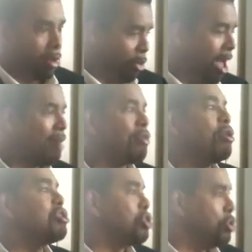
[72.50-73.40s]
And if you have
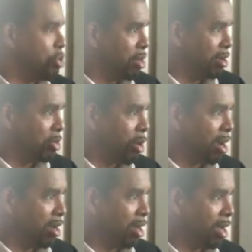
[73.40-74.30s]
those two things
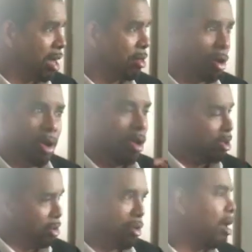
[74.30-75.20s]
working together,
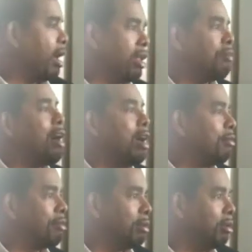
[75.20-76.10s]
you're
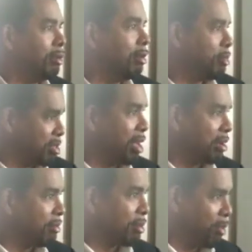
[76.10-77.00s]
95%
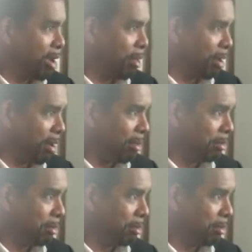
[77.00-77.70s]
of the way there.